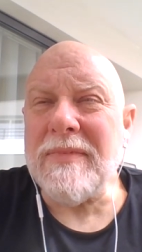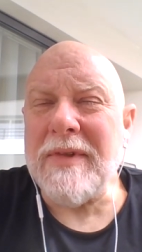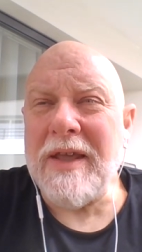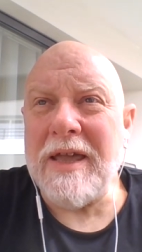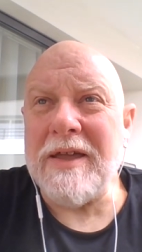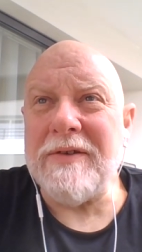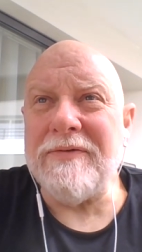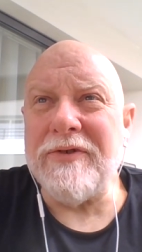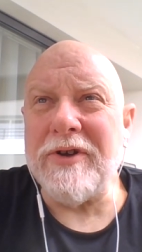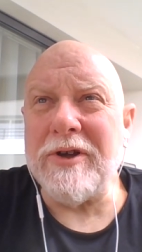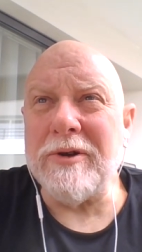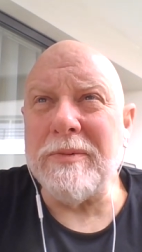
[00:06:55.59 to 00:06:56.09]

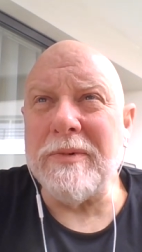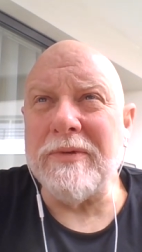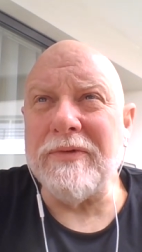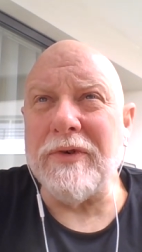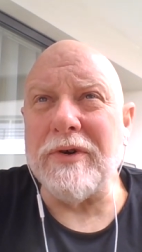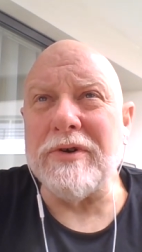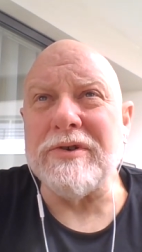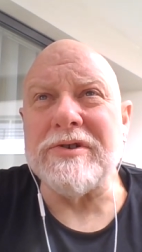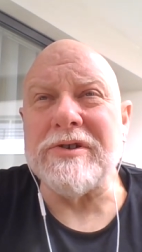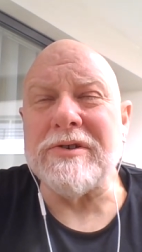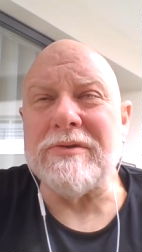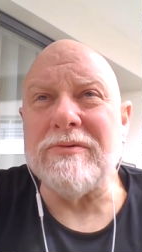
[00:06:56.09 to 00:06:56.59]
a filmed
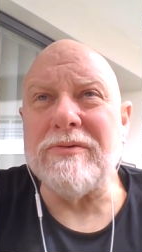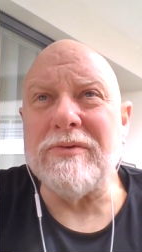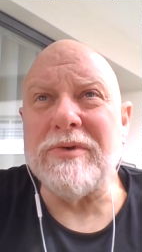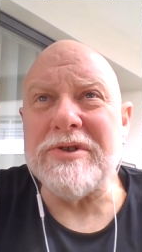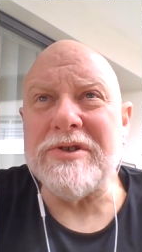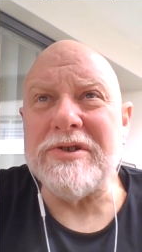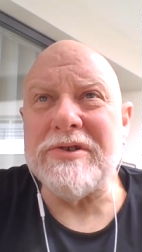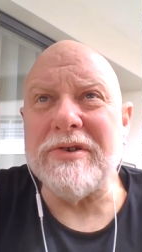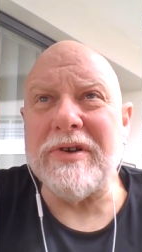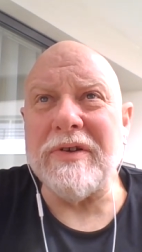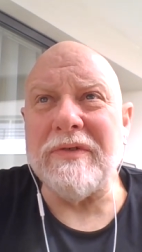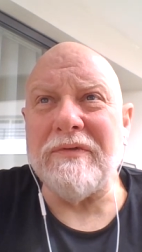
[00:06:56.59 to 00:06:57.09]
version,
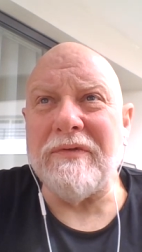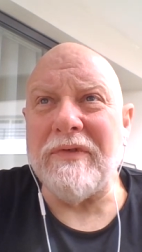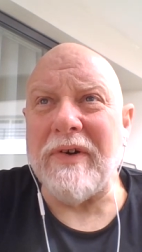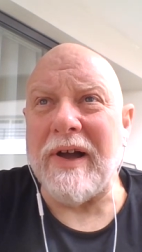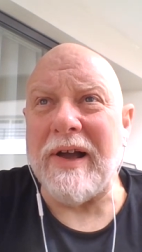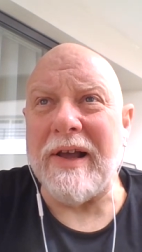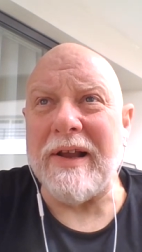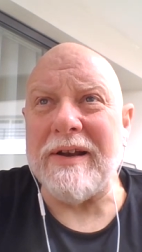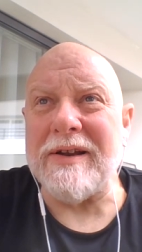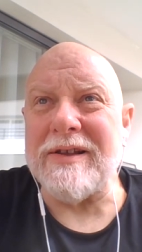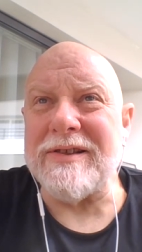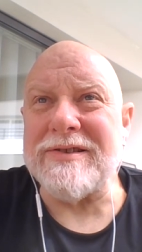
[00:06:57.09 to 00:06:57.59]
which you can
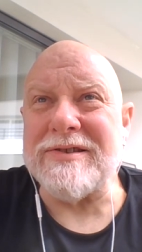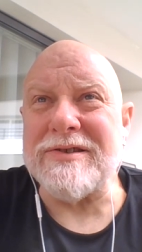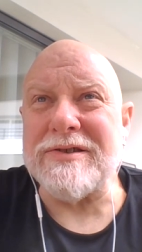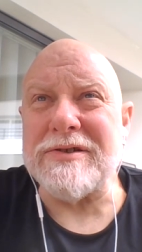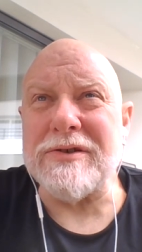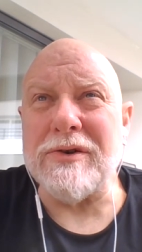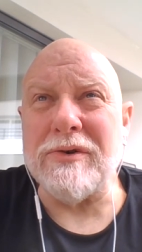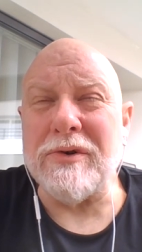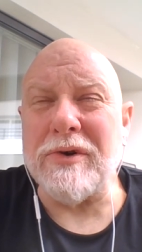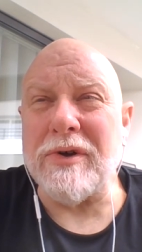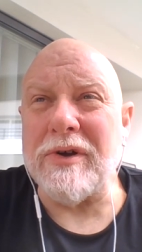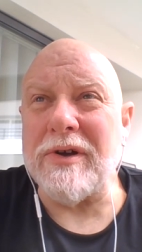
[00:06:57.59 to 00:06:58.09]
find. It's
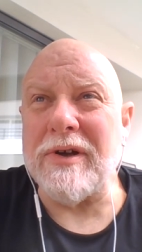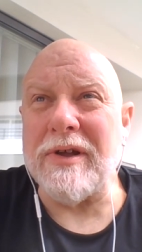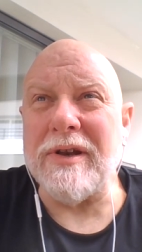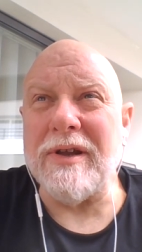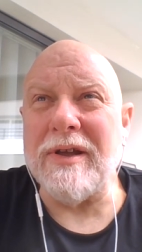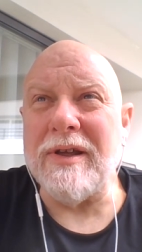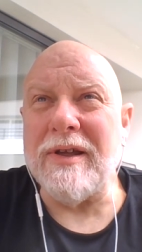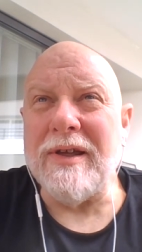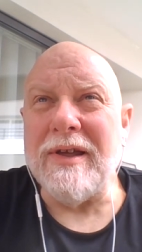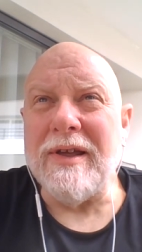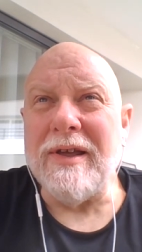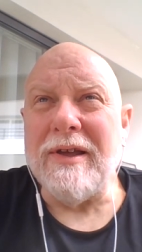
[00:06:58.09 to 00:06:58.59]
so good,
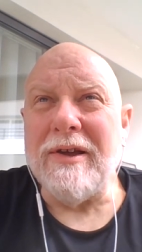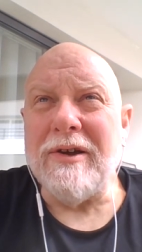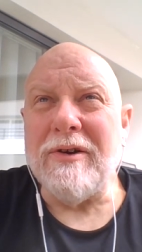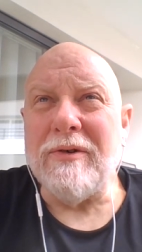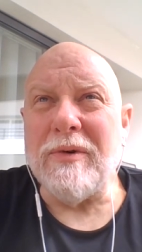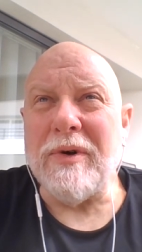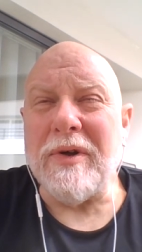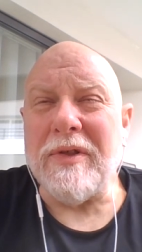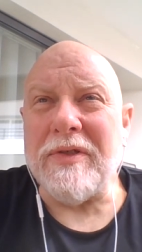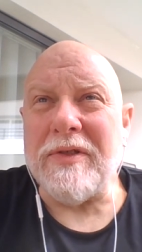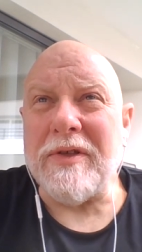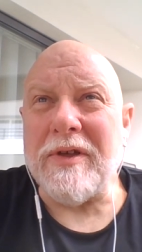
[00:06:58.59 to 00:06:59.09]

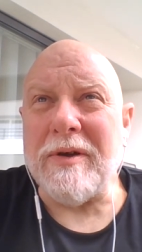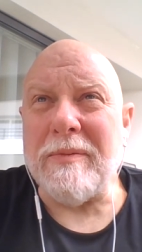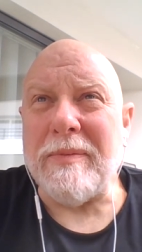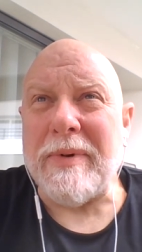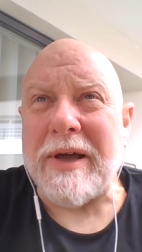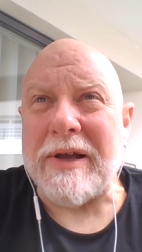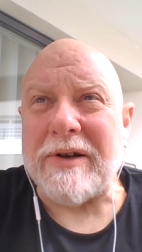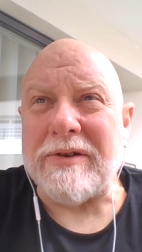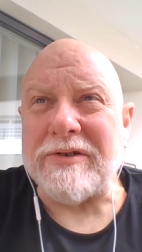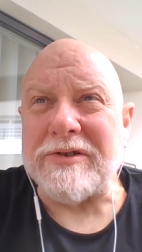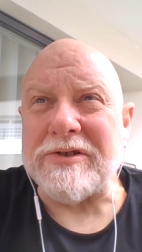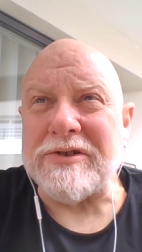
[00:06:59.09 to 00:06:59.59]
with
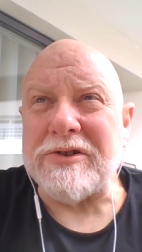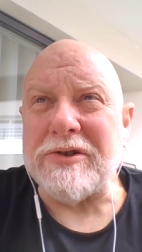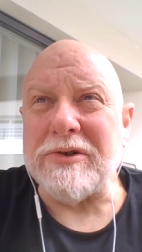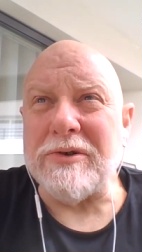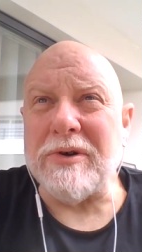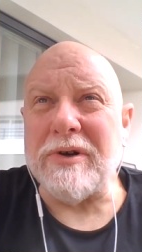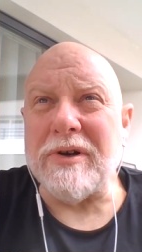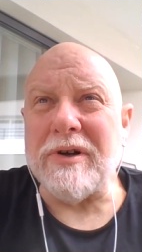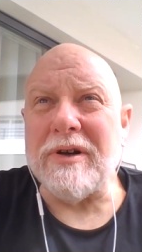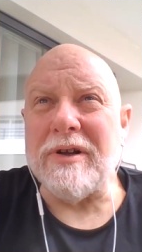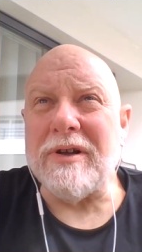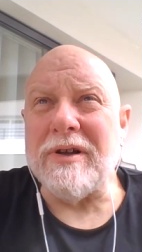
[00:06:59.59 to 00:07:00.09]
Patrick
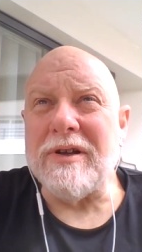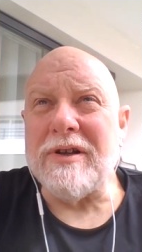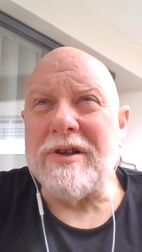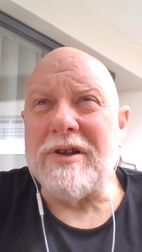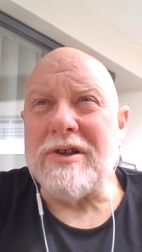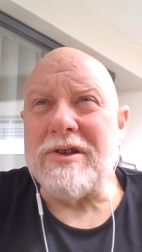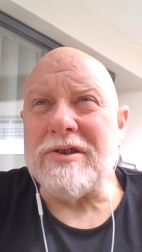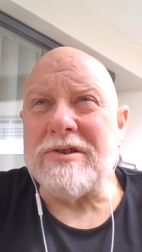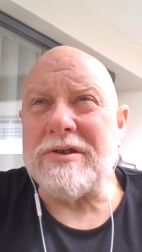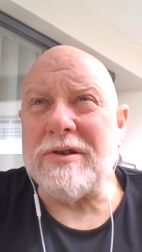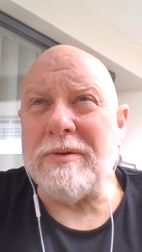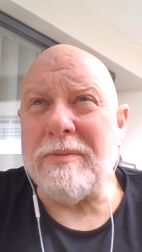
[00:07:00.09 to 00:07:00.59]
Stewart,
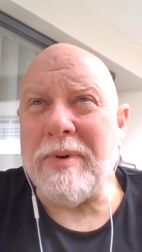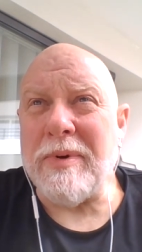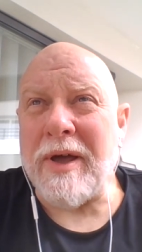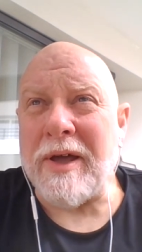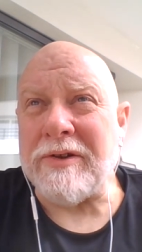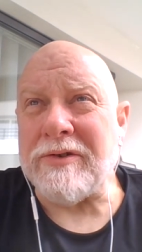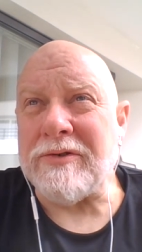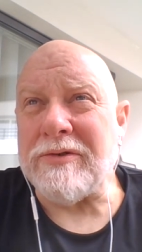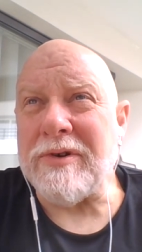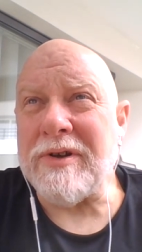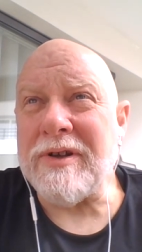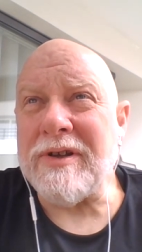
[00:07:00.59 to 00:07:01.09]
Sir
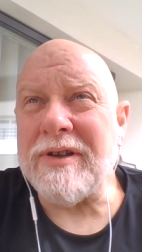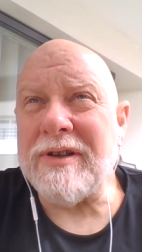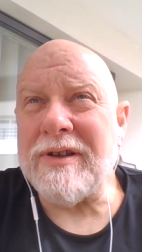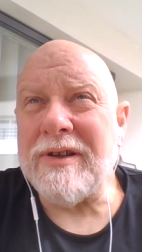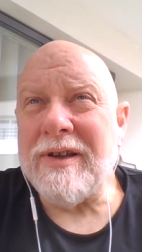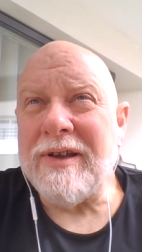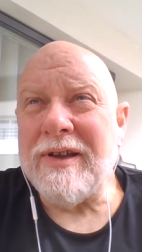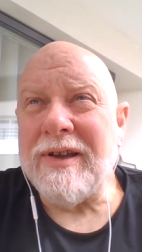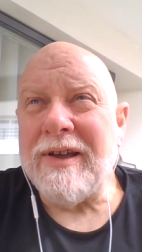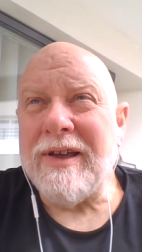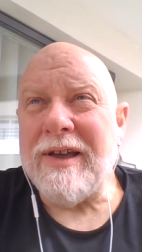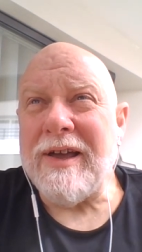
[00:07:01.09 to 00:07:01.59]
Patrick,
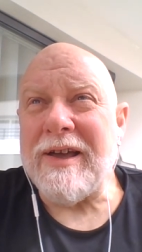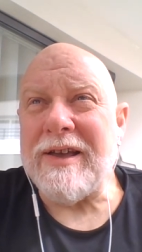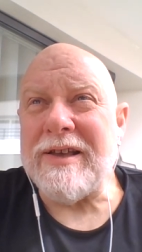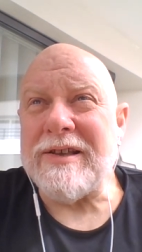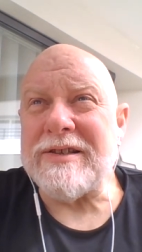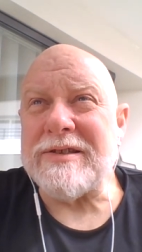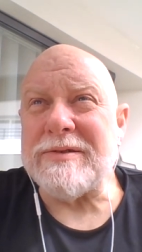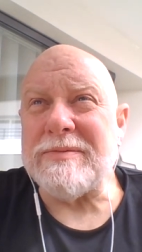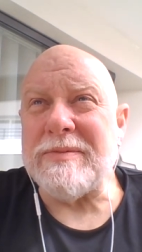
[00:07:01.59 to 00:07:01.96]
as